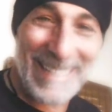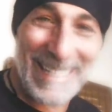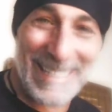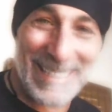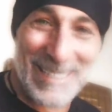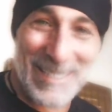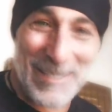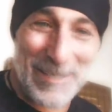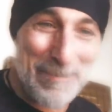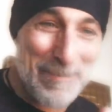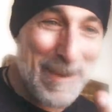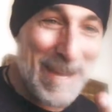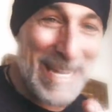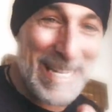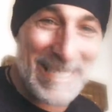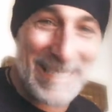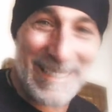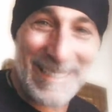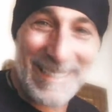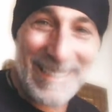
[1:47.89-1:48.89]
It's the
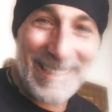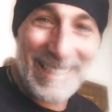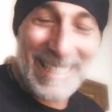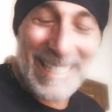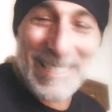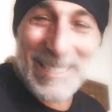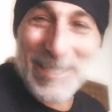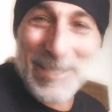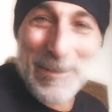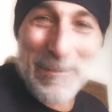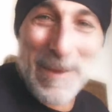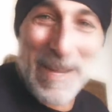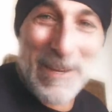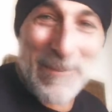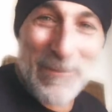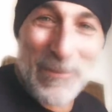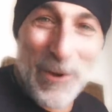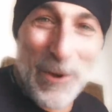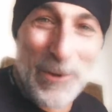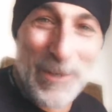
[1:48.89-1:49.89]

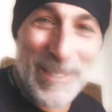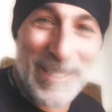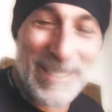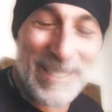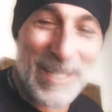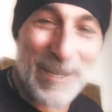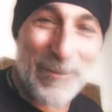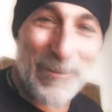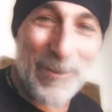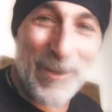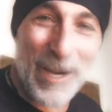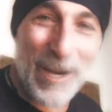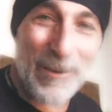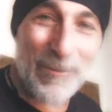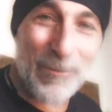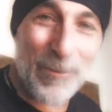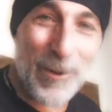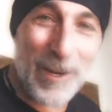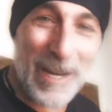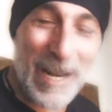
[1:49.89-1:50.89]
main focus
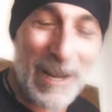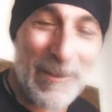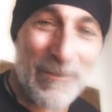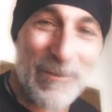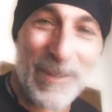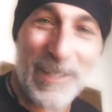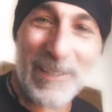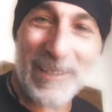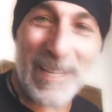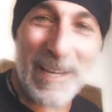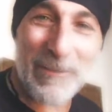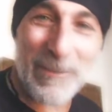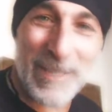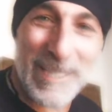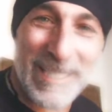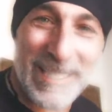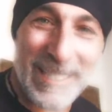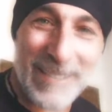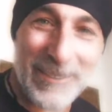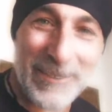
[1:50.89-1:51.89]
of what I feel every
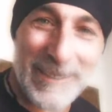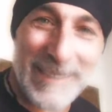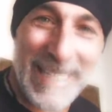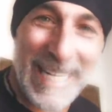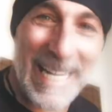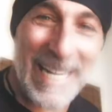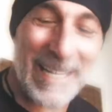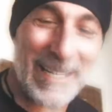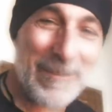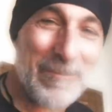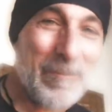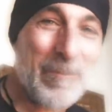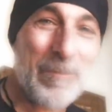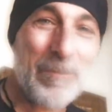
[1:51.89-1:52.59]
single day.